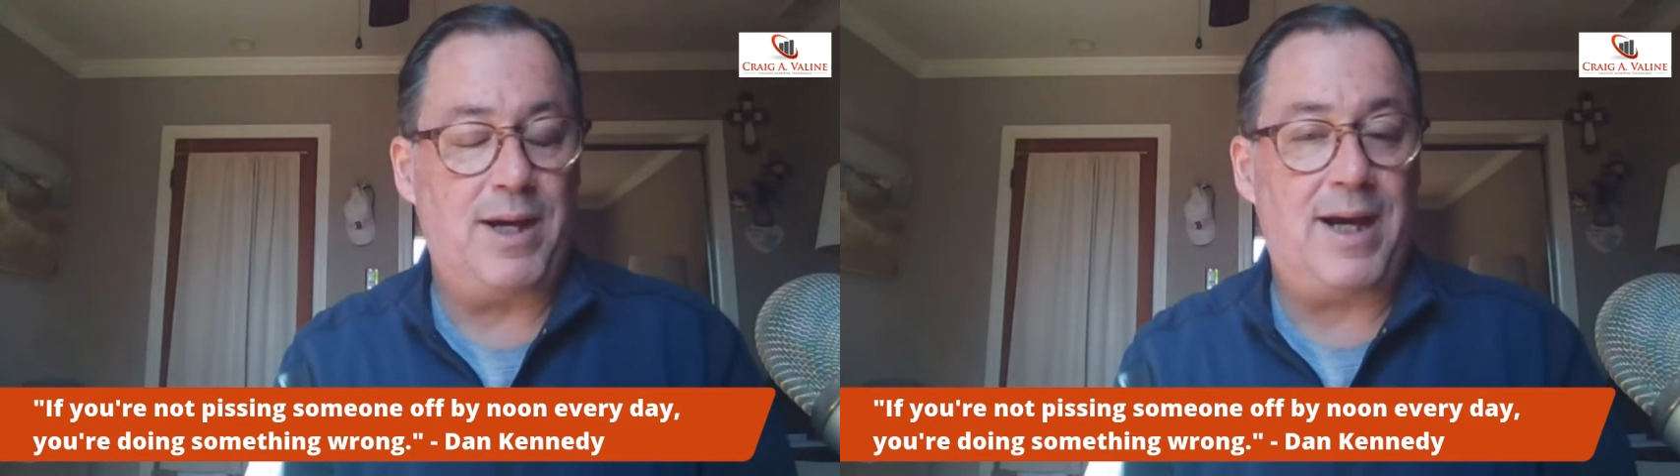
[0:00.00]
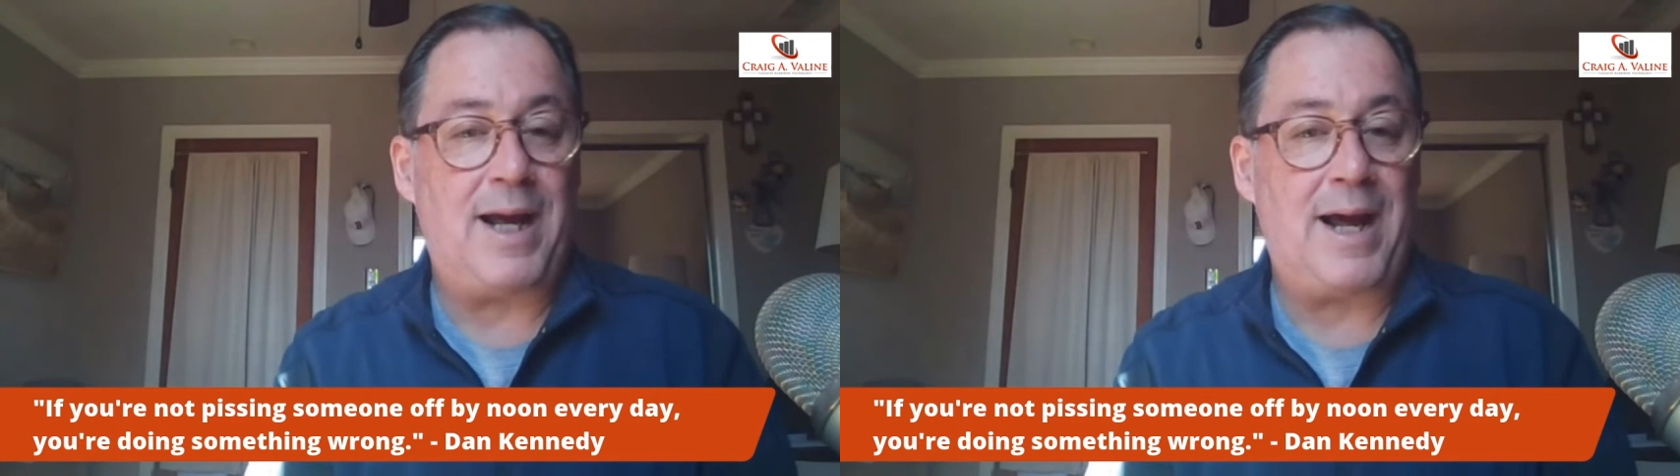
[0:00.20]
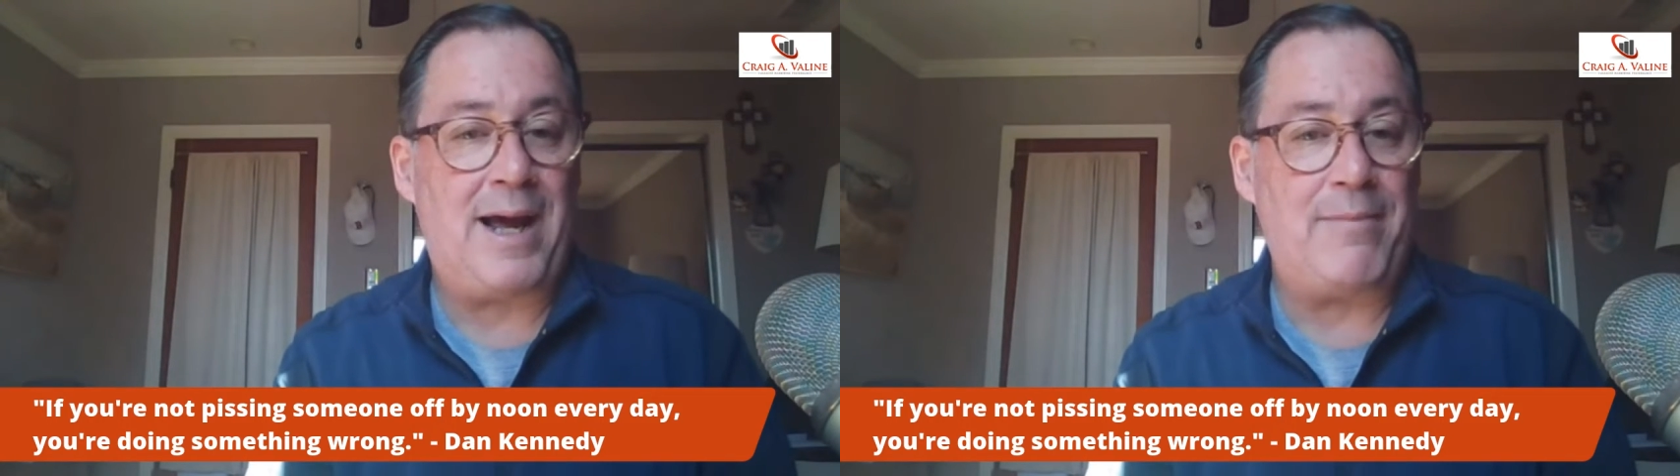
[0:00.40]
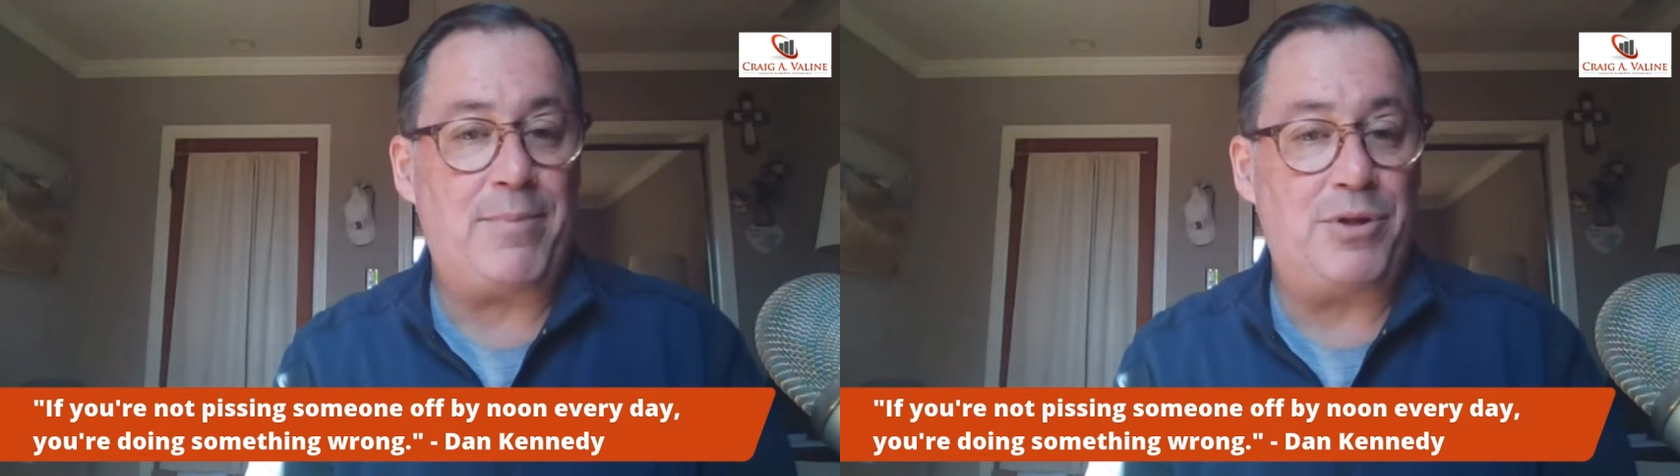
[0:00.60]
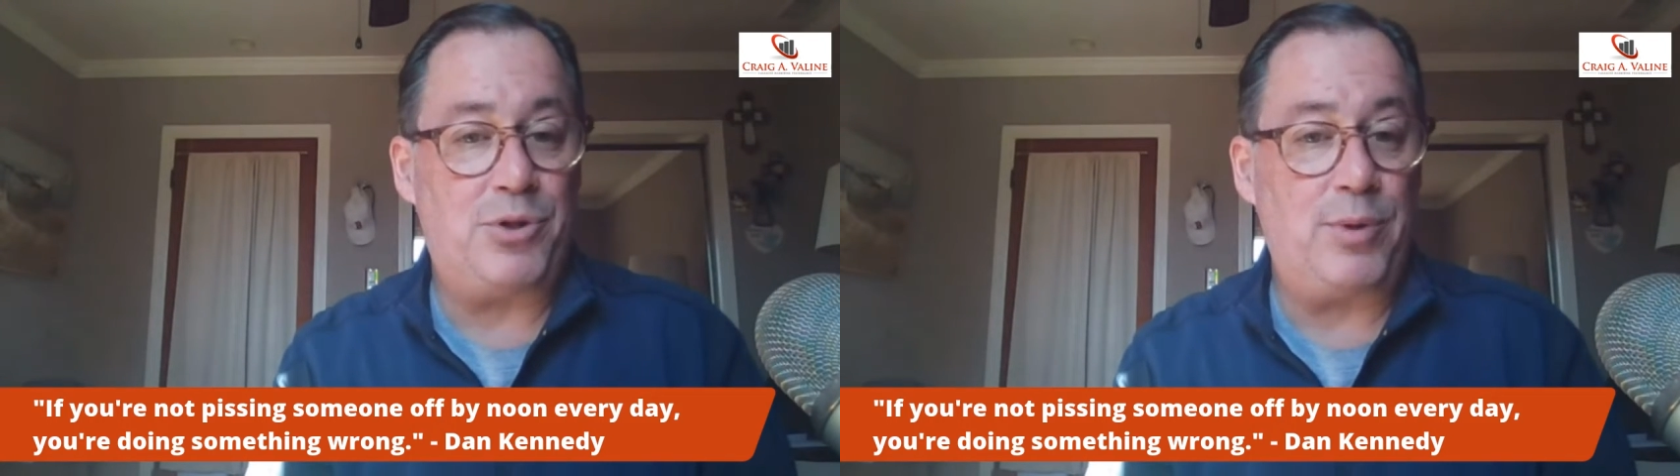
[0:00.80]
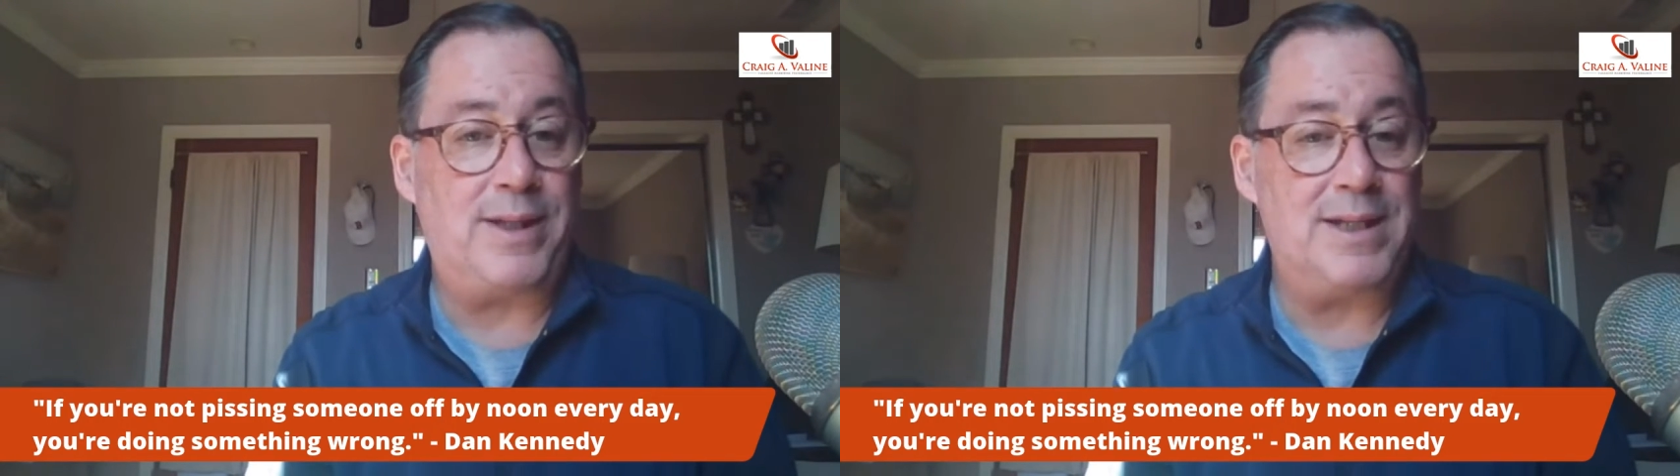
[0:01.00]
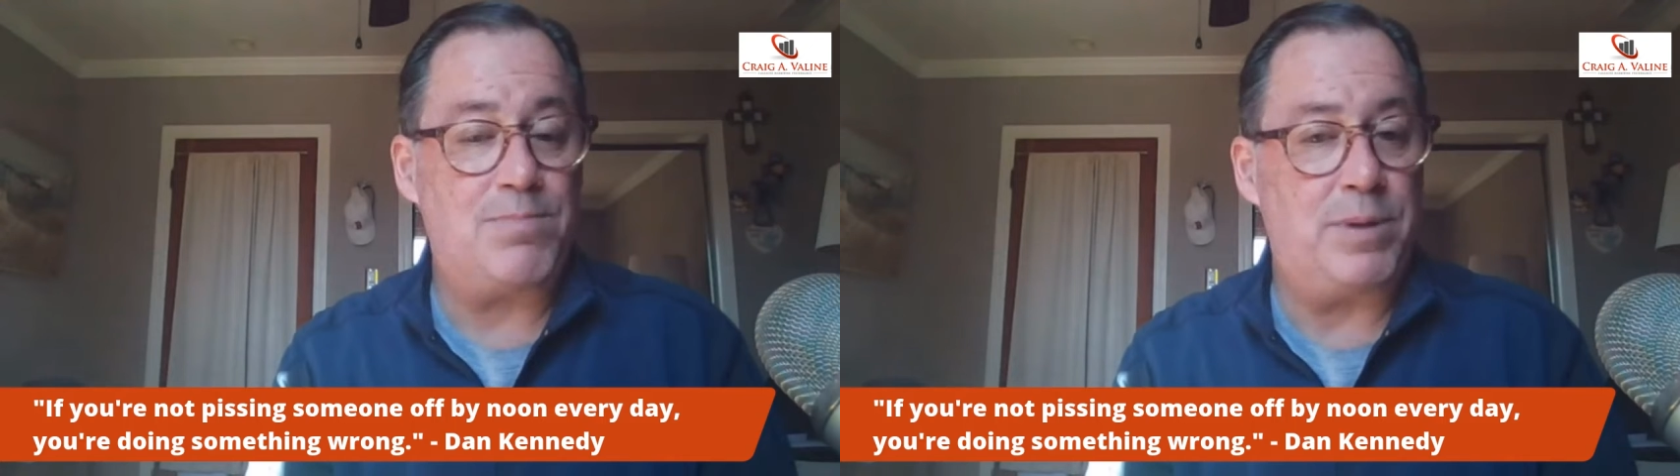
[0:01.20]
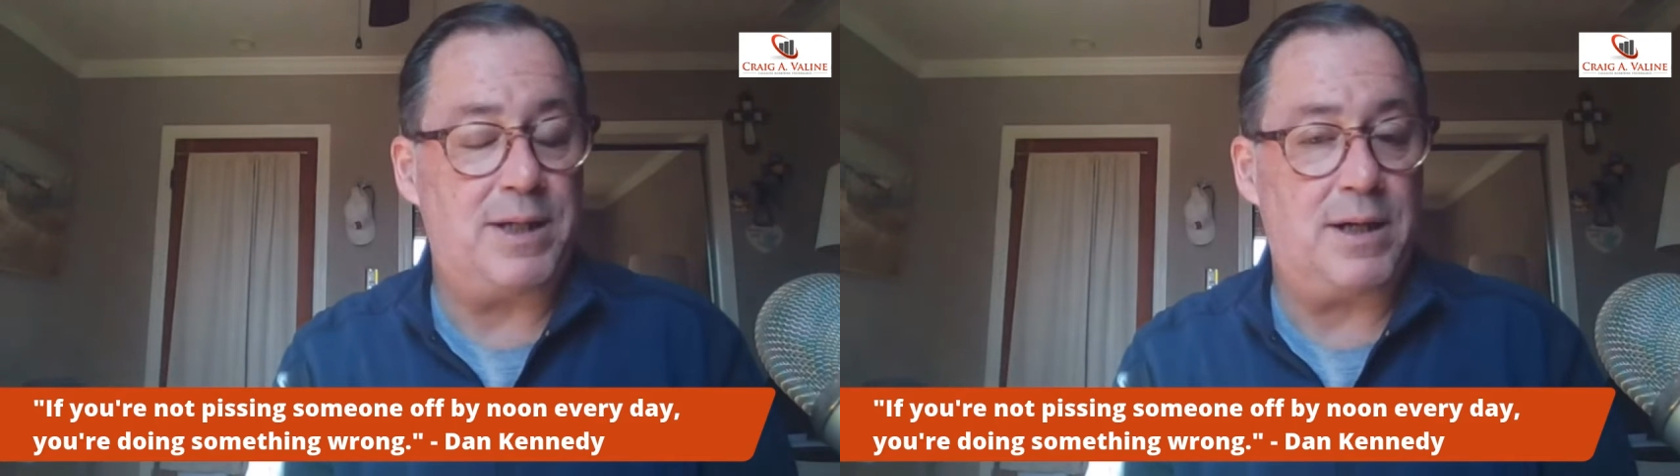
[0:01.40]
And I have been doing
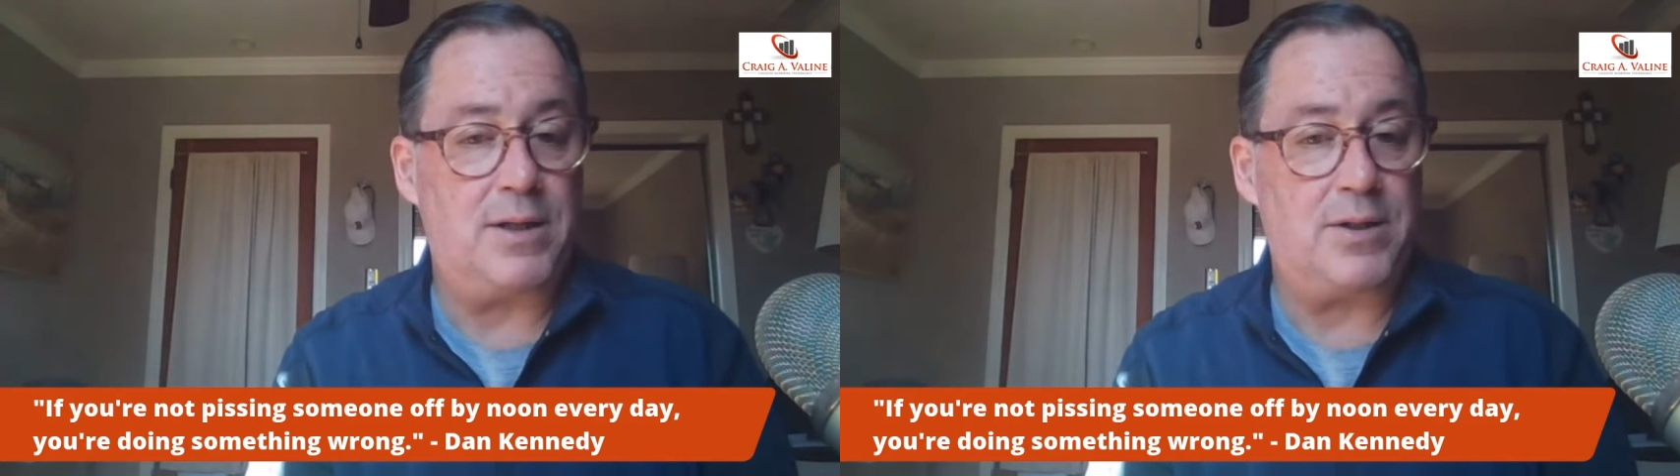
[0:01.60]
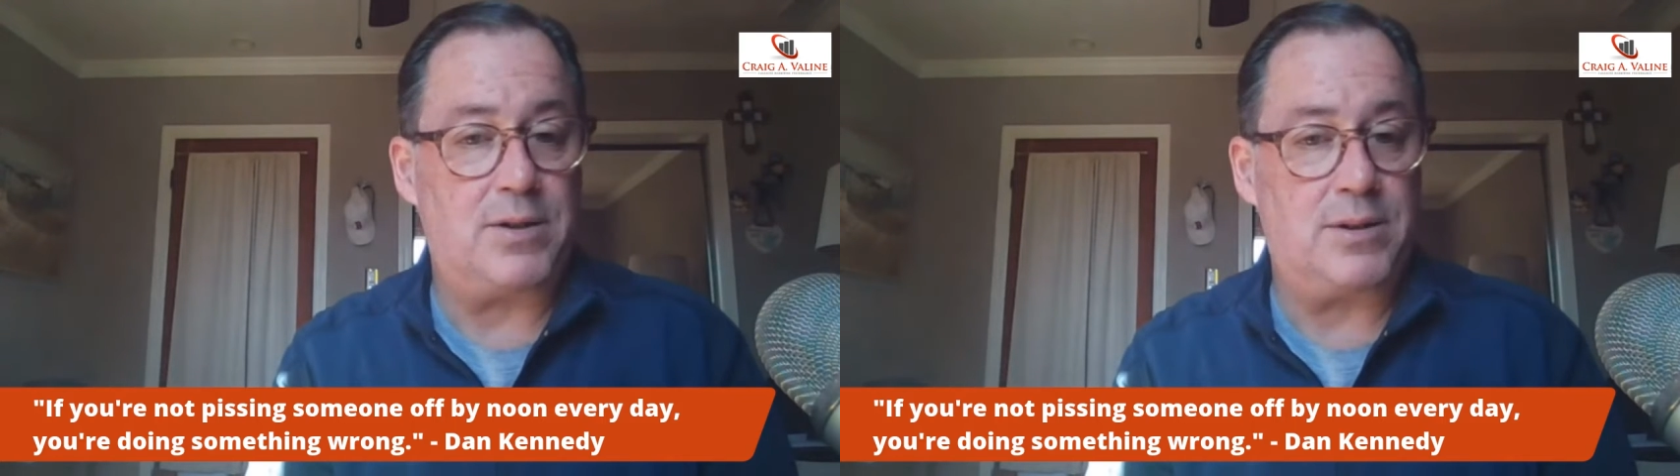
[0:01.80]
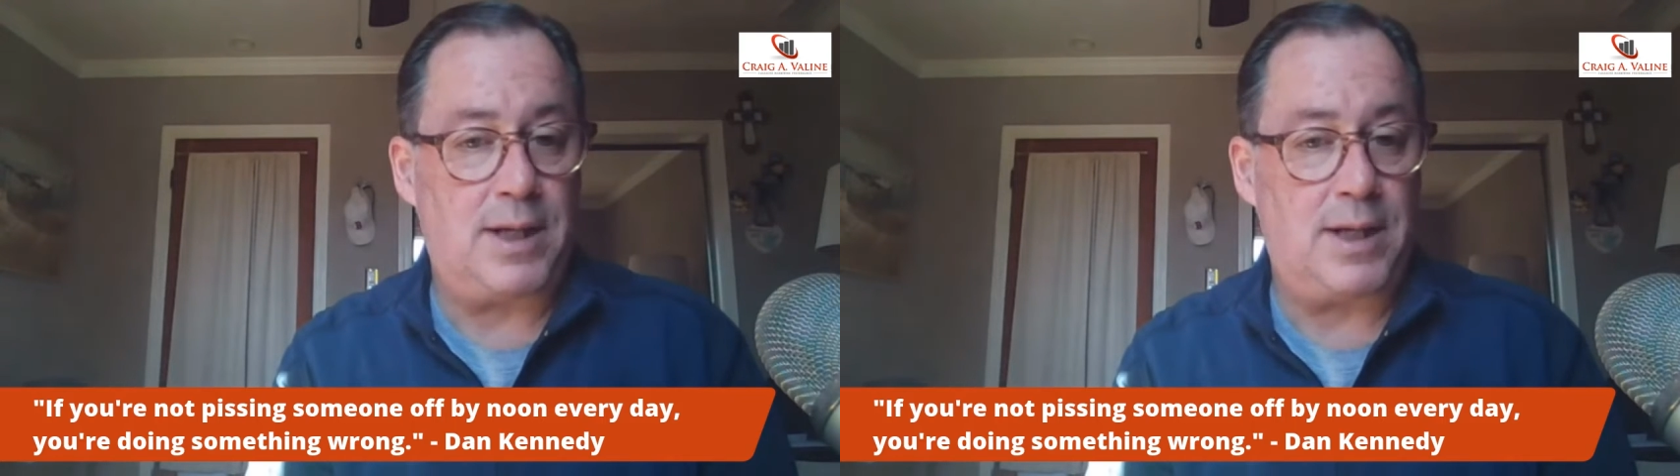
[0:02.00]
this particular